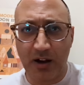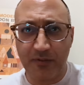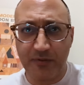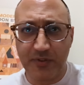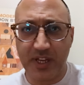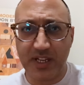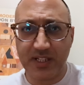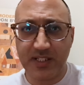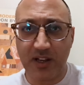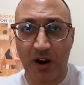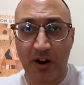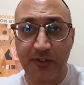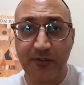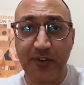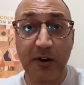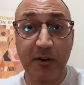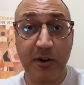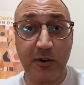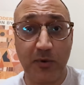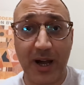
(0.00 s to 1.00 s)
of this are
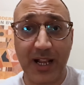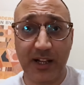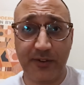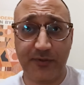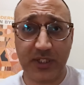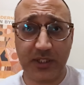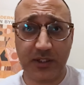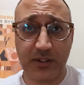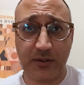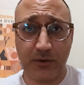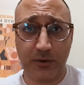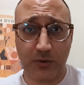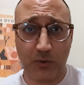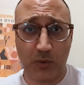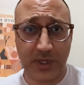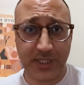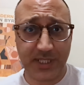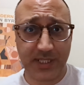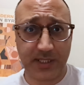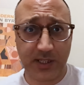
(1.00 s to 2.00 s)
very relevant to
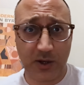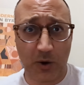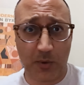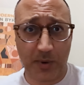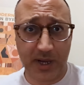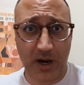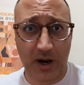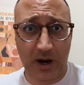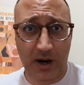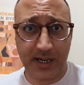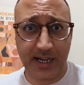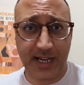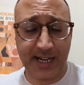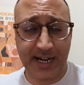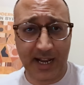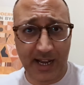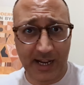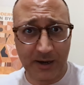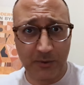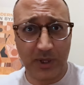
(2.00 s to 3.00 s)
what's going on,
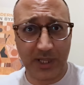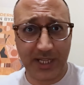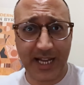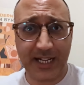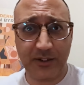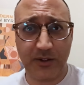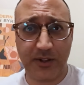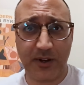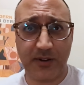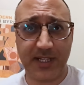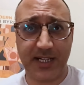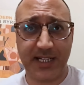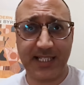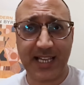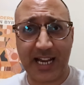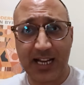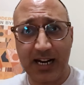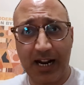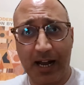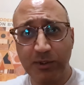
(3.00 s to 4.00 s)
and we'll get to those in a second.